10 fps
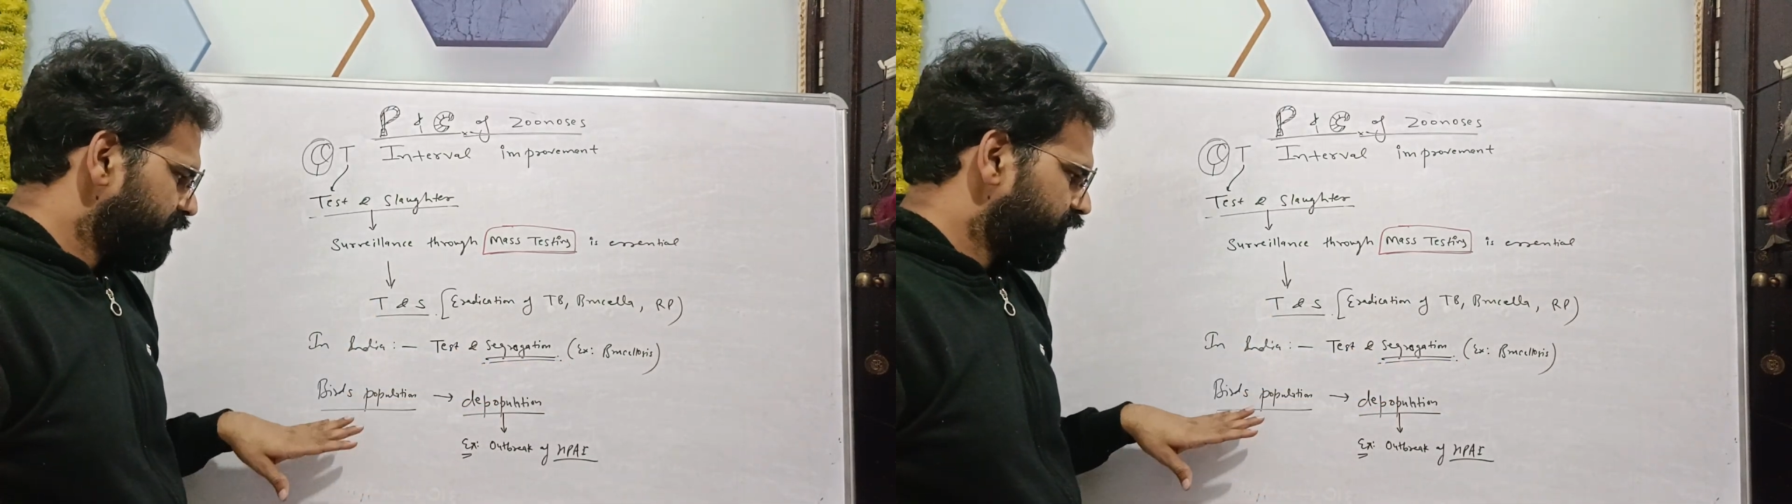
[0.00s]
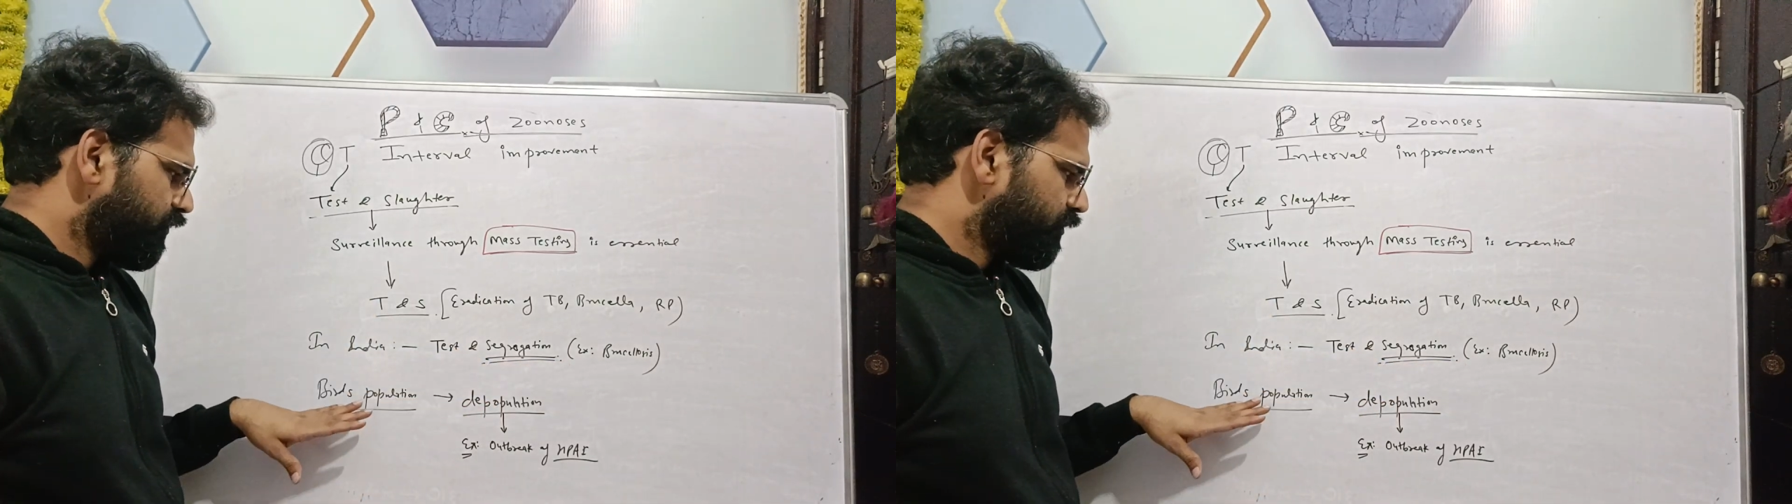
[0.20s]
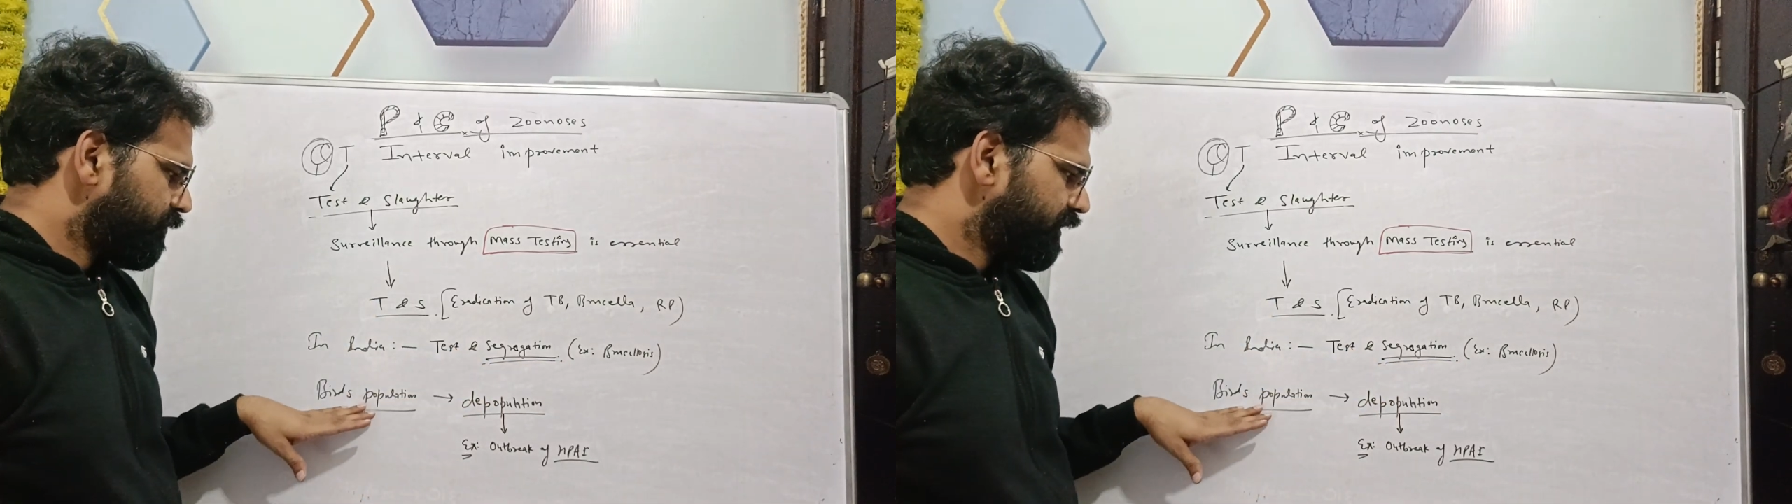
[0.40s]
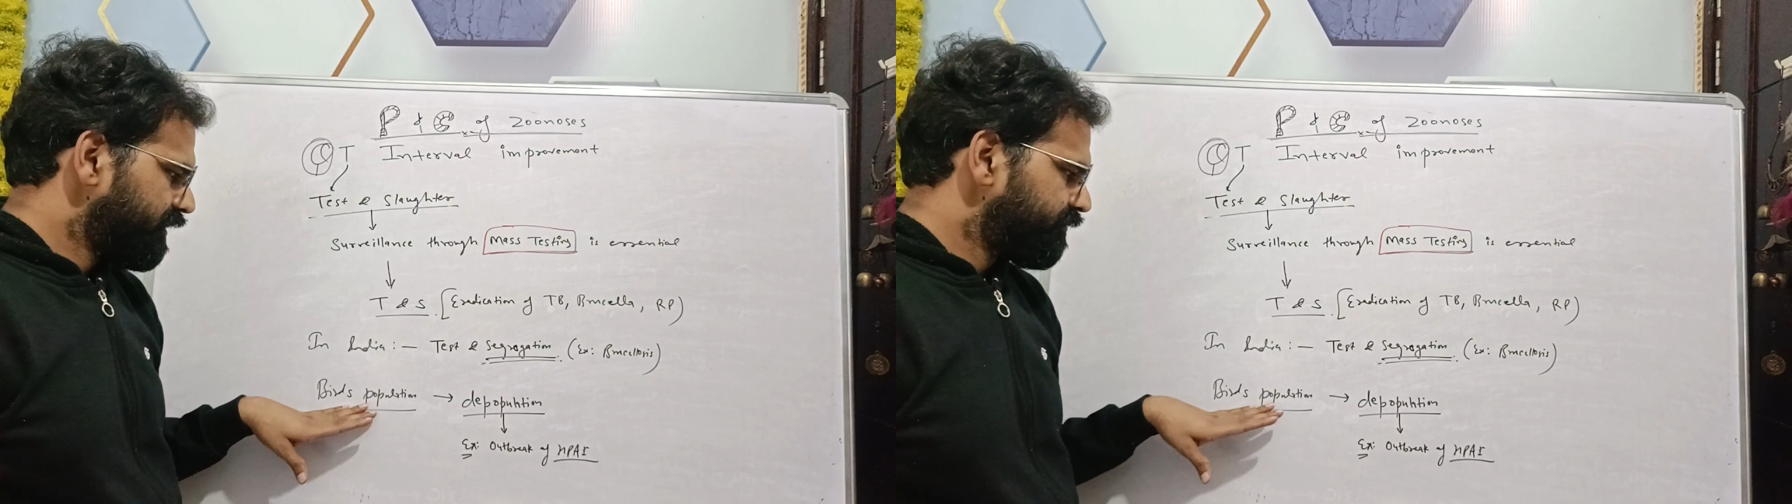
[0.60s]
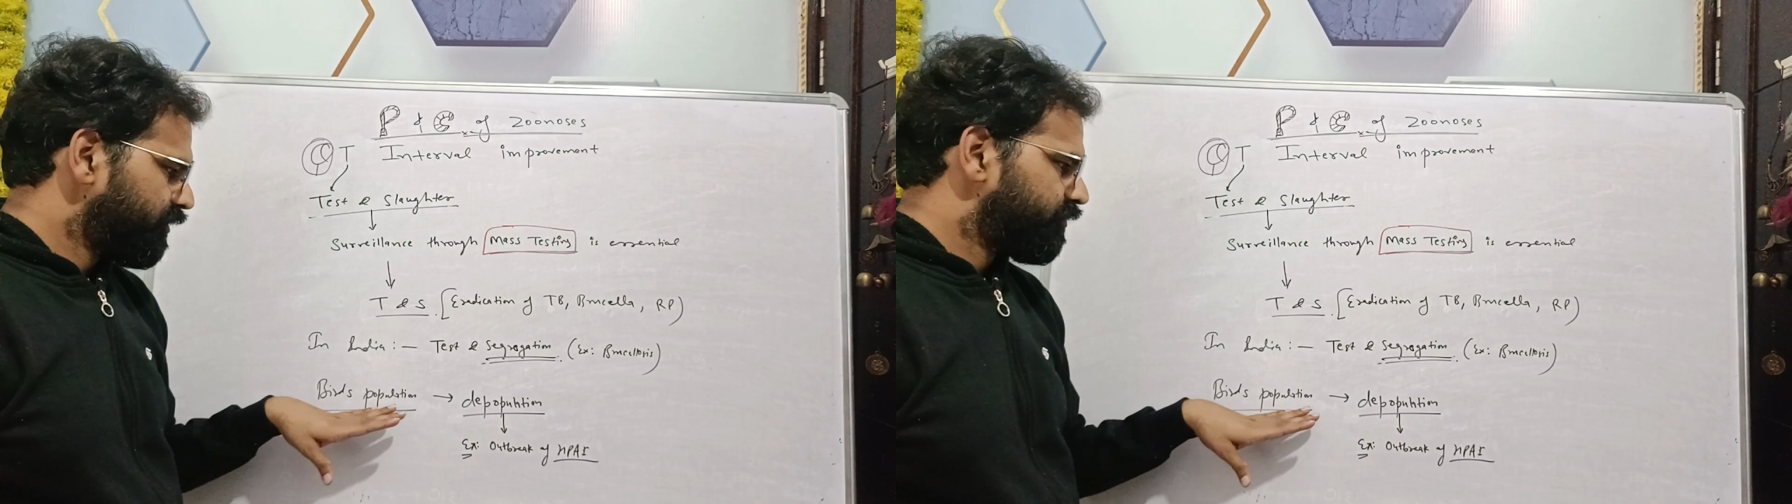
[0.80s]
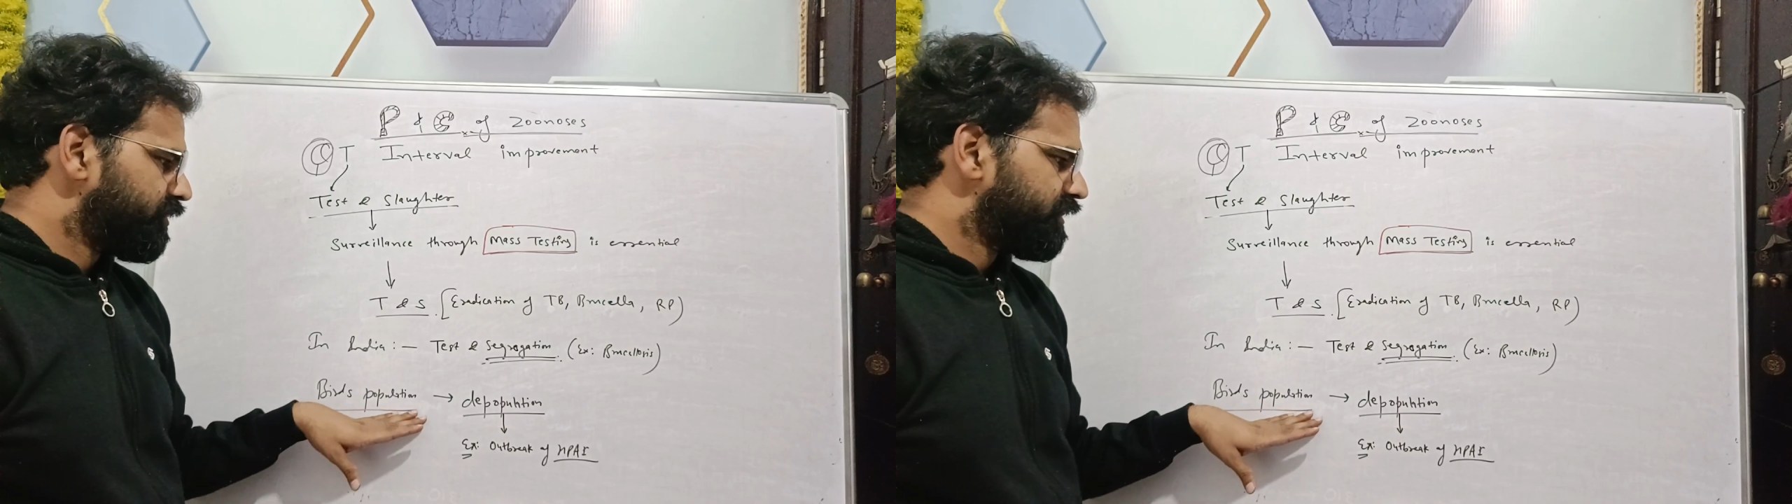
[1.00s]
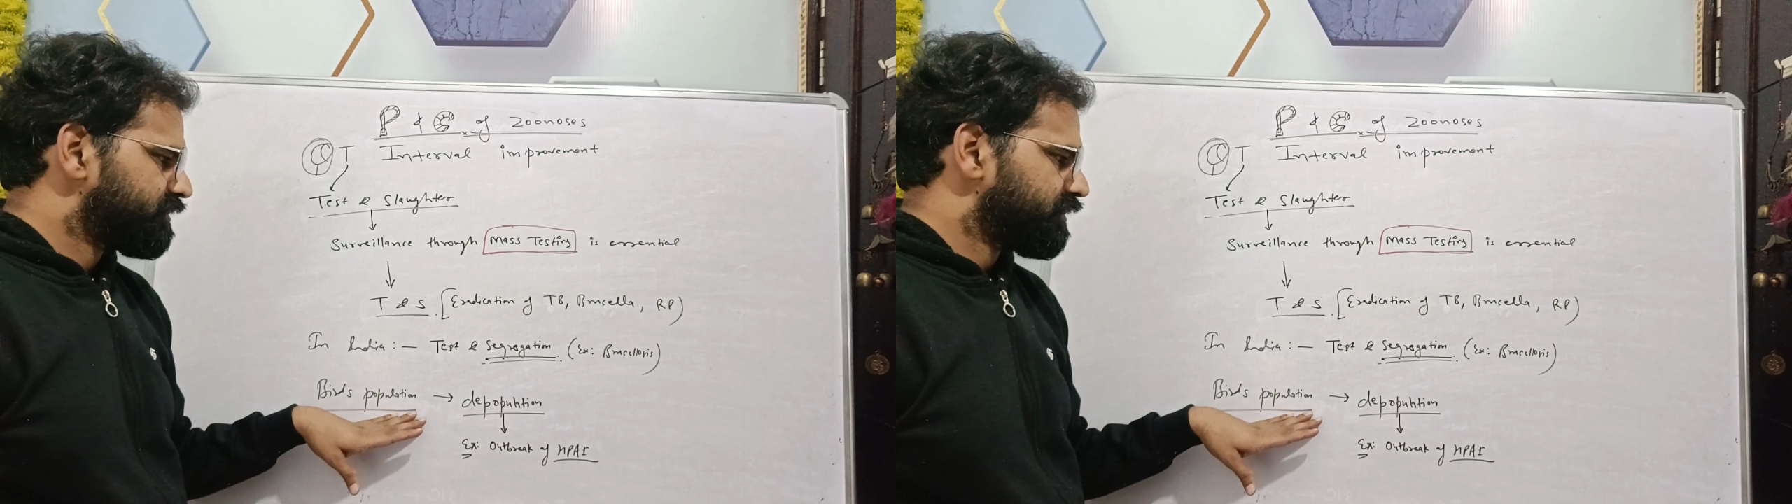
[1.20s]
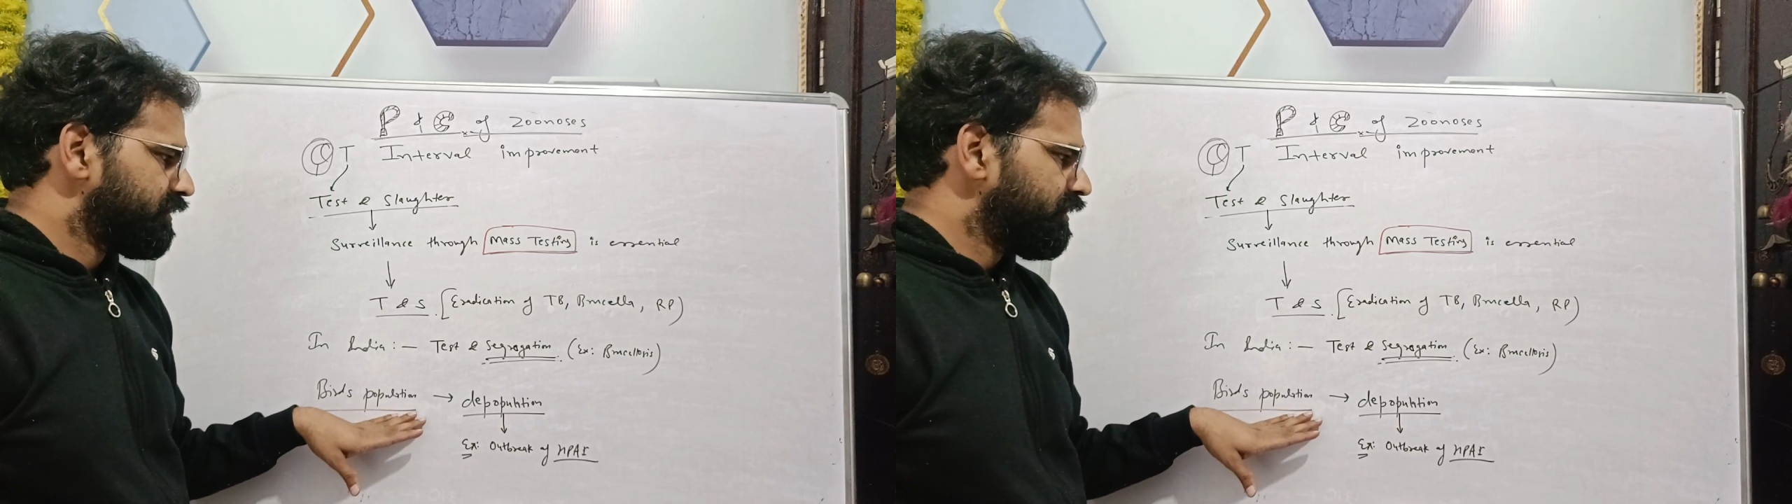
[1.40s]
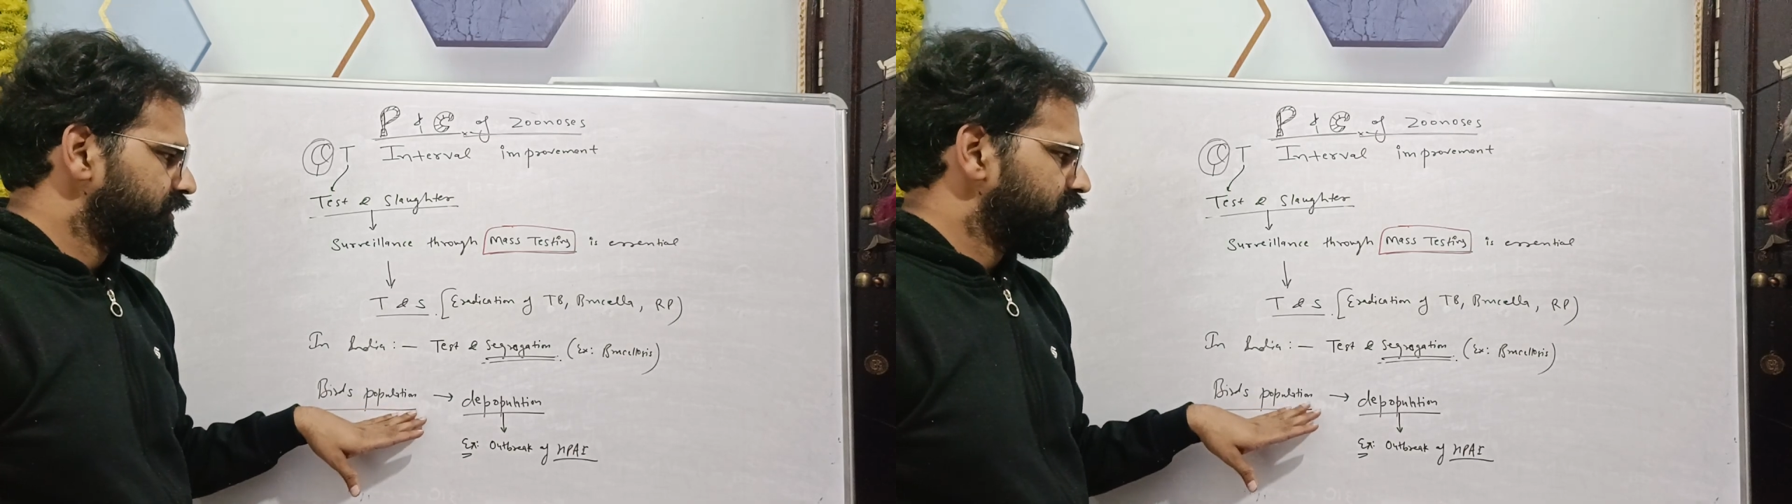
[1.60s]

For bird population,